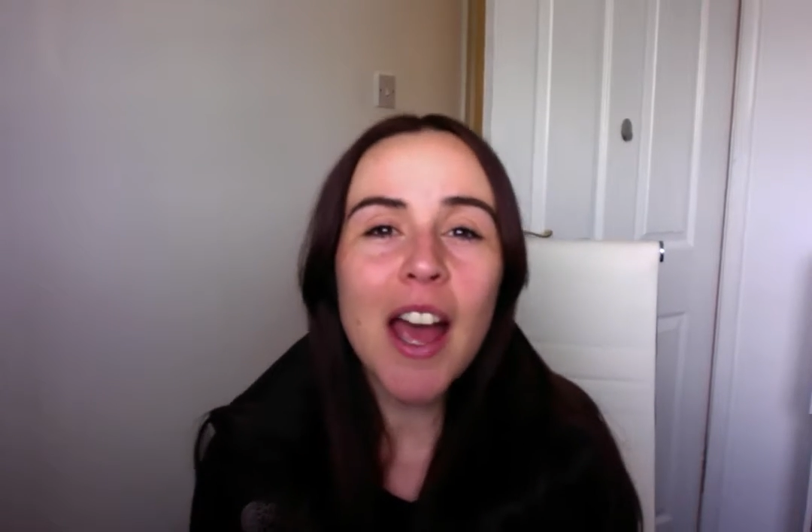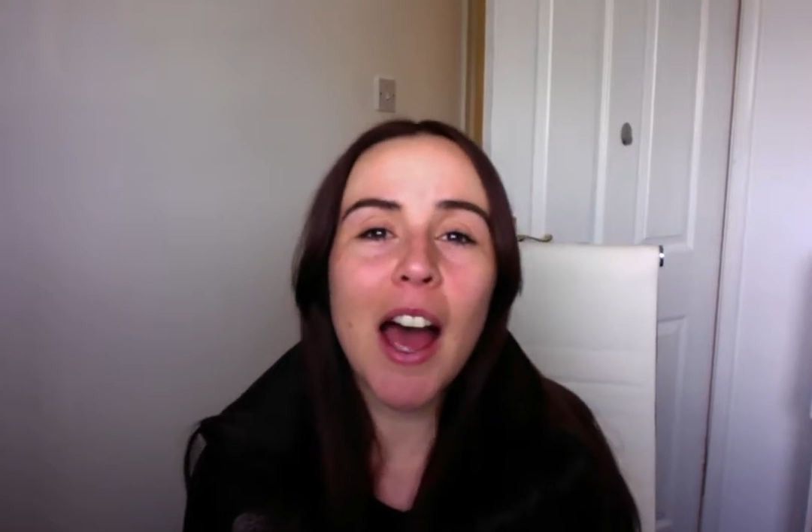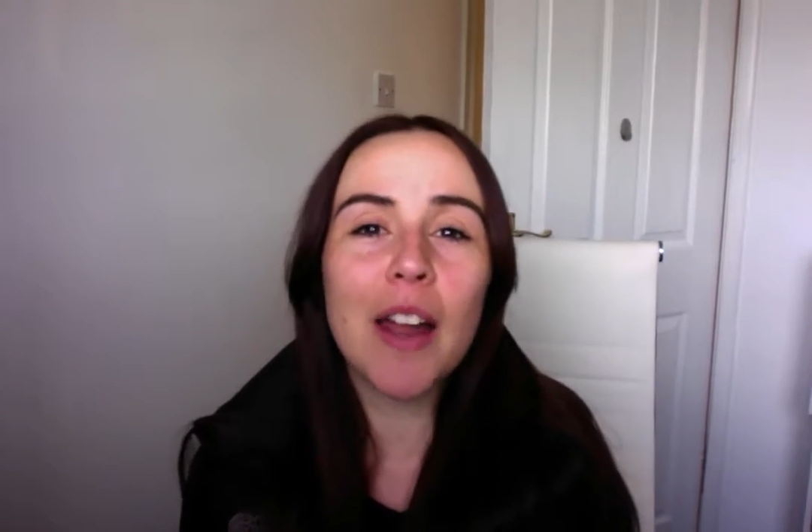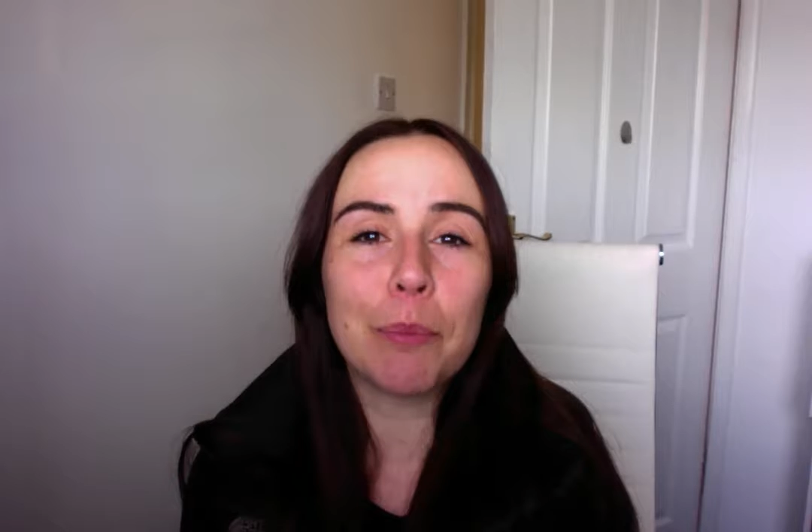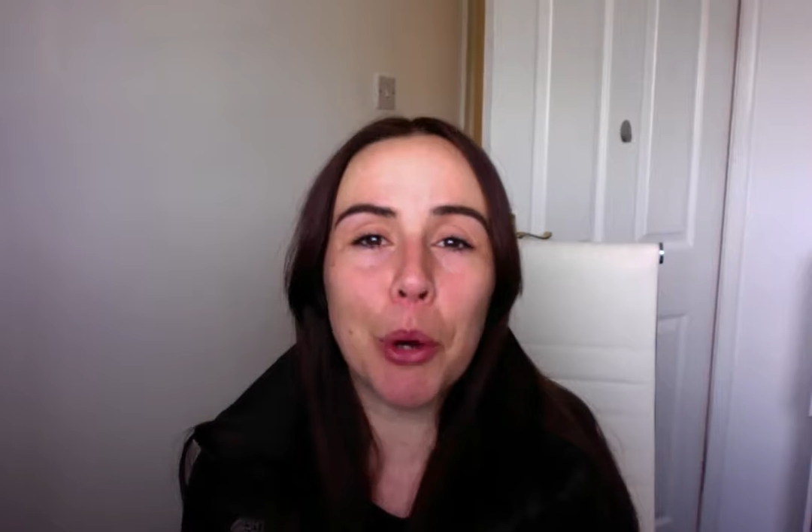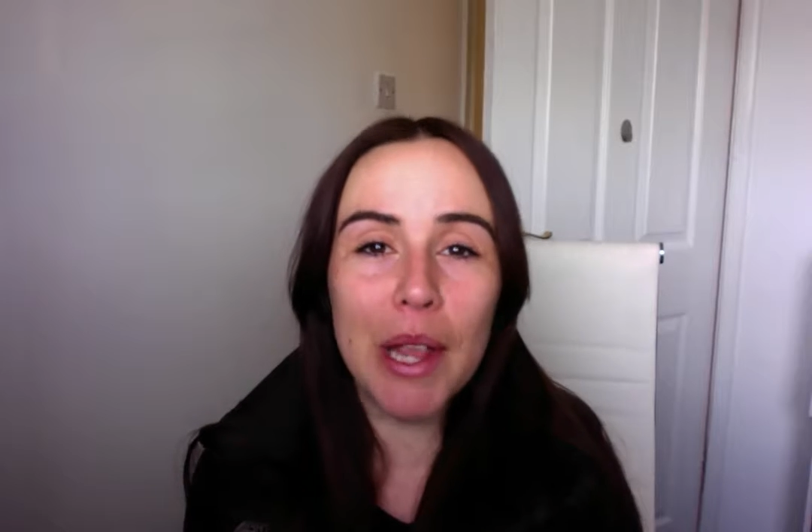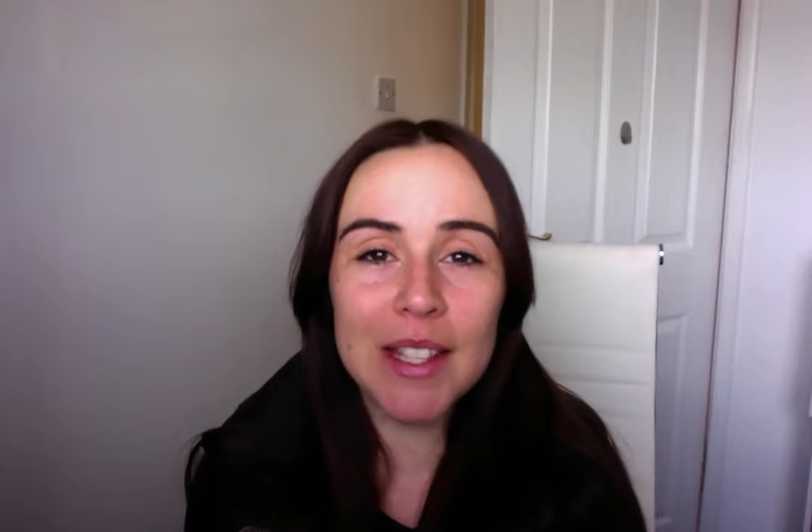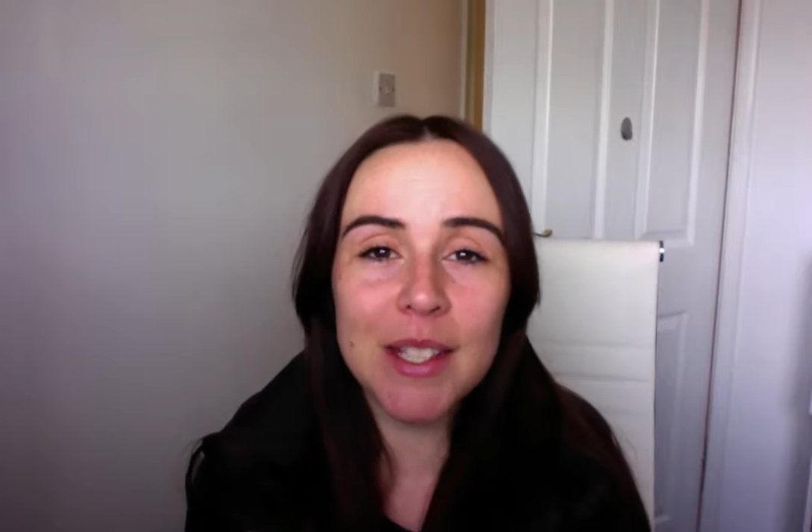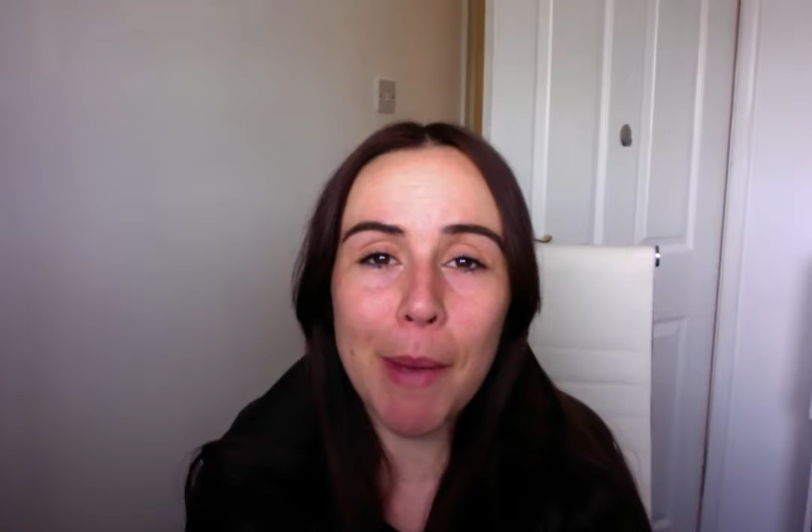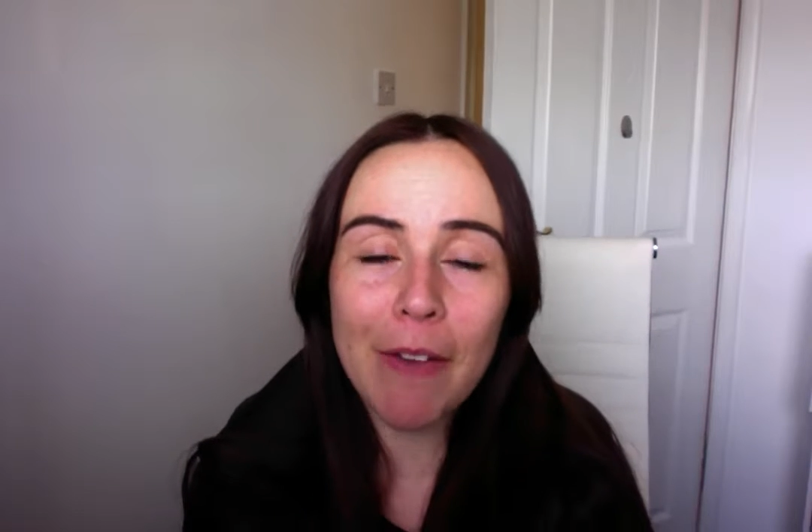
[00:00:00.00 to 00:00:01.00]
and put in
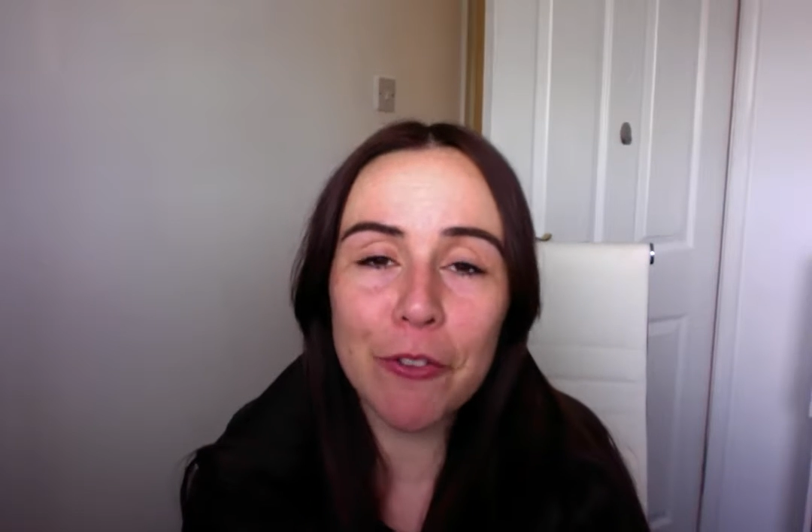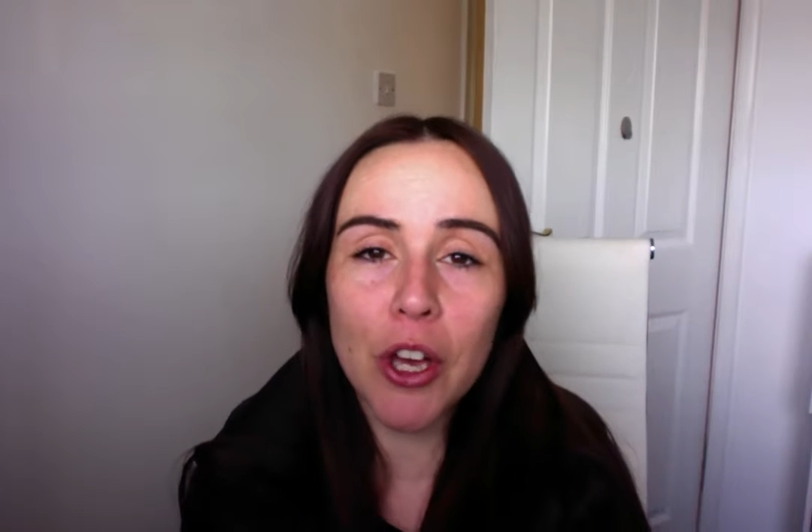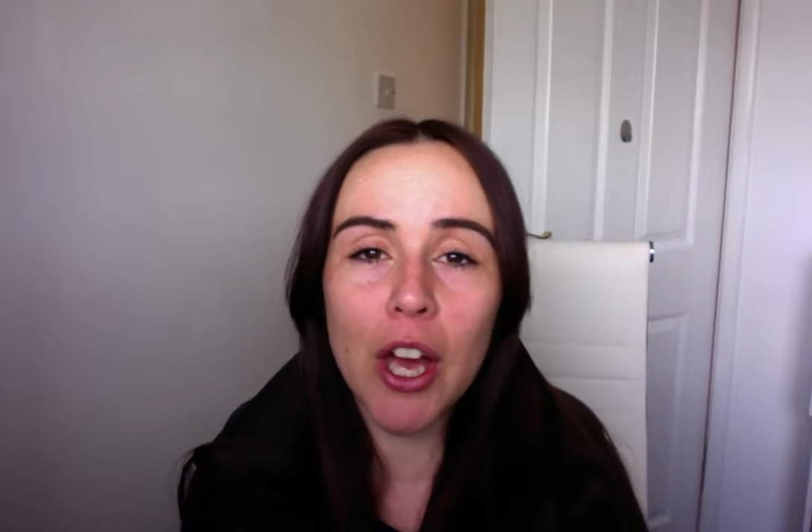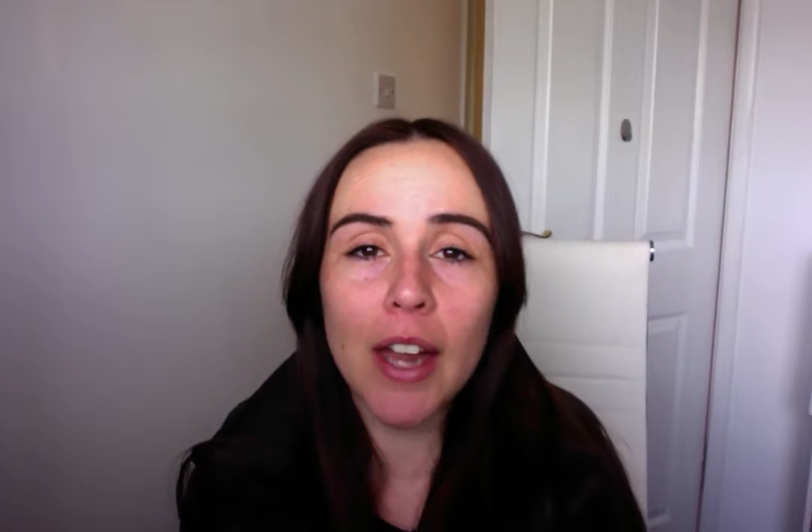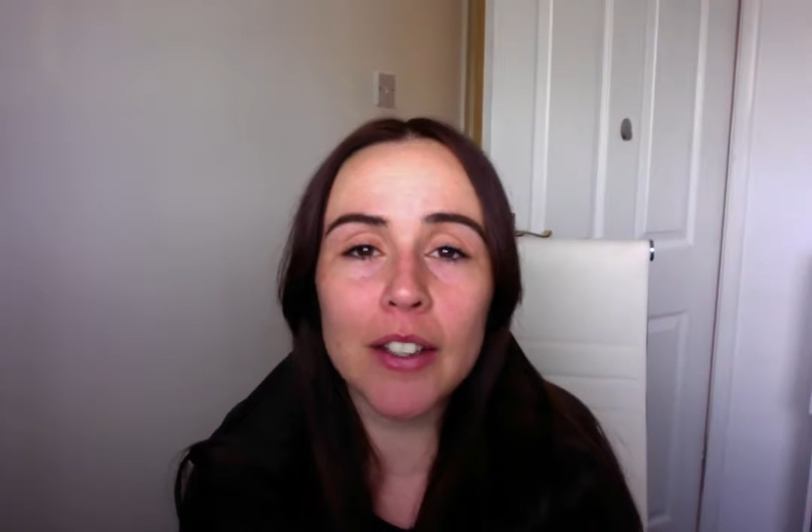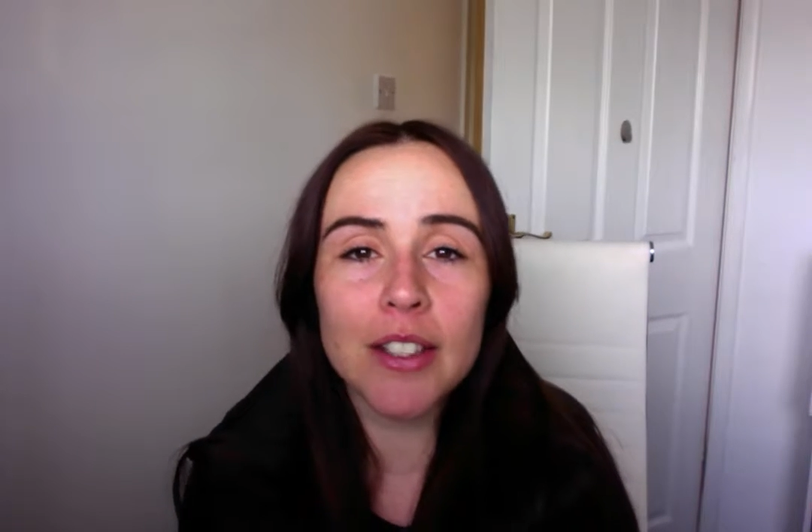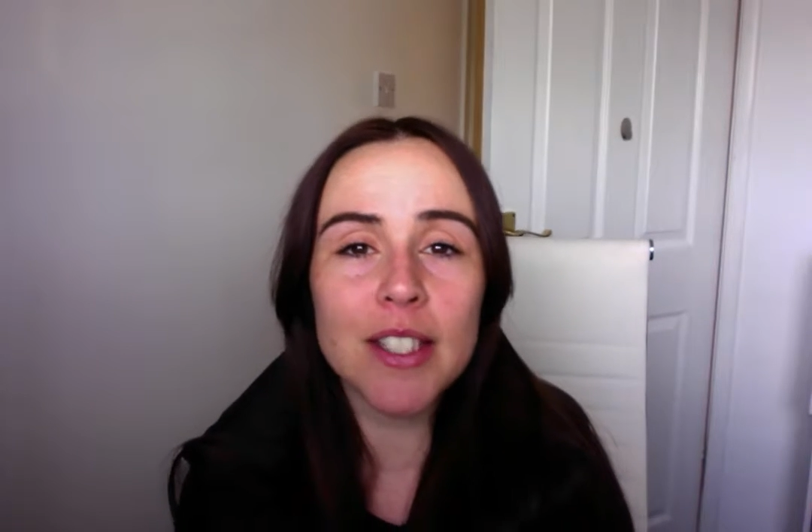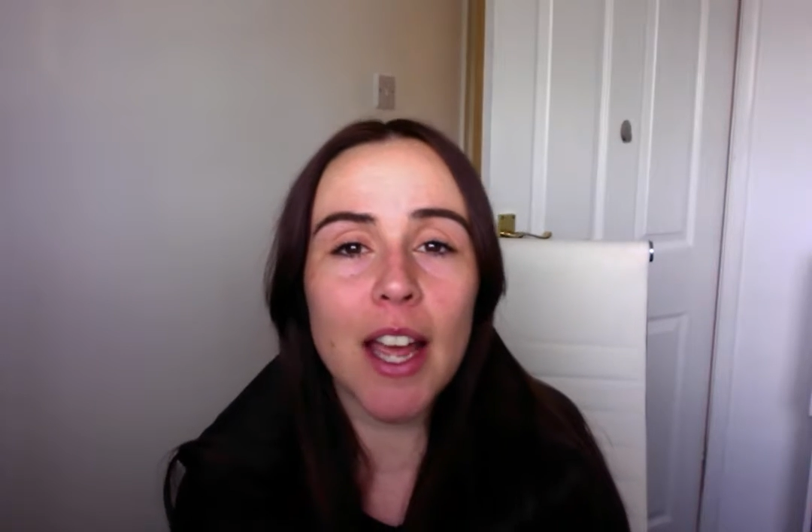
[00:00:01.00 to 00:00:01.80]
some effort and